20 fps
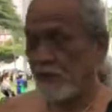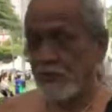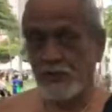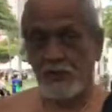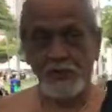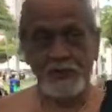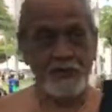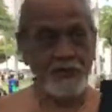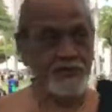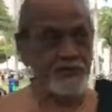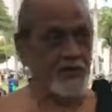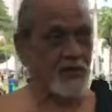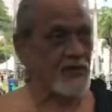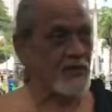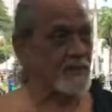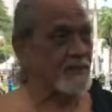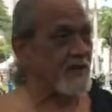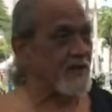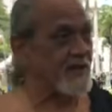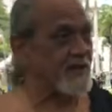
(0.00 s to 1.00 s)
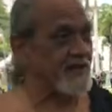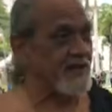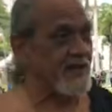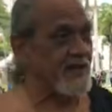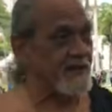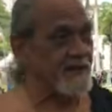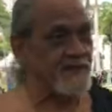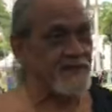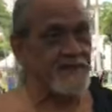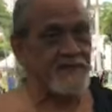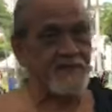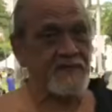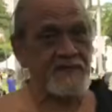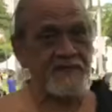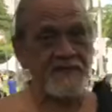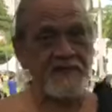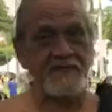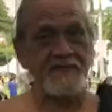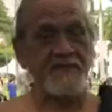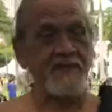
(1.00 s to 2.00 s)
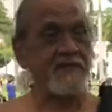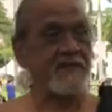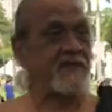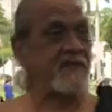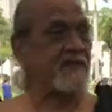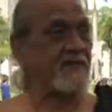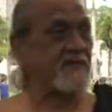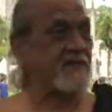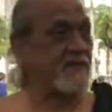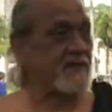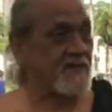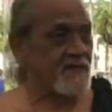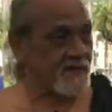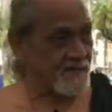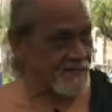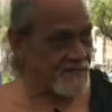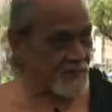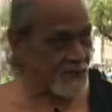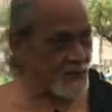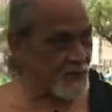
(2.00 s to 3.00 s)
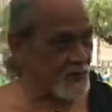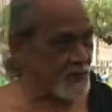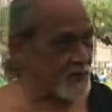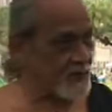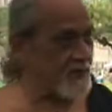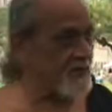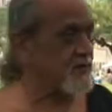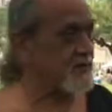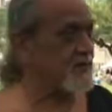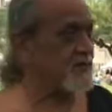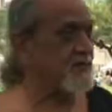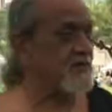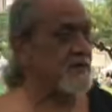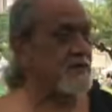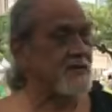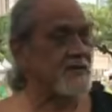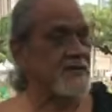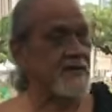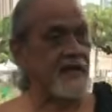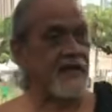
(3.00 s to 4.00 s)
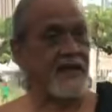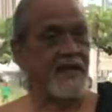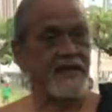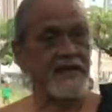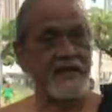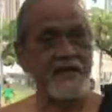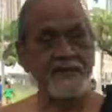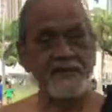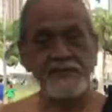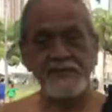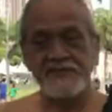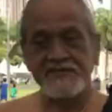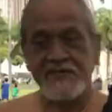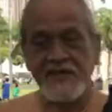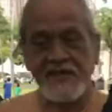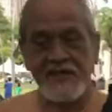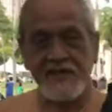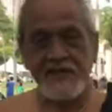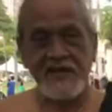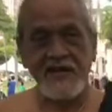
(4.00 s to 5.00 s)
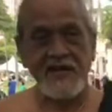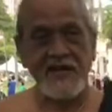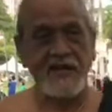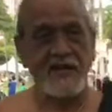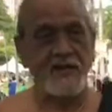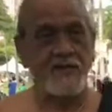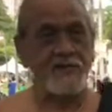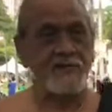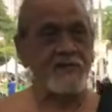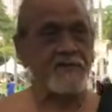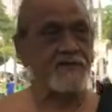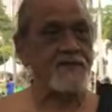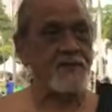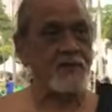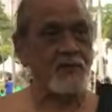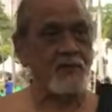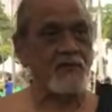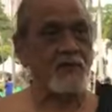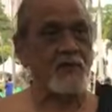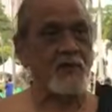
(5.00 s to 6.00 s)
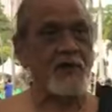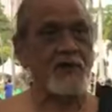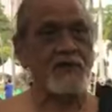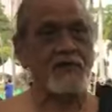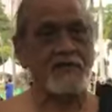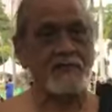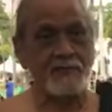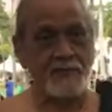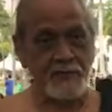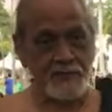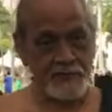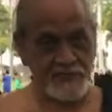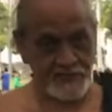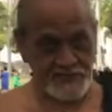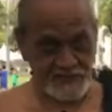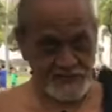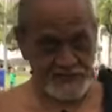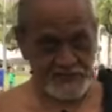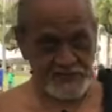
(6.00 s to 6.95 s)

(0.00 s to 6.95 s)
Lono is all about life, giving, food, and understanding how the flow of water moves.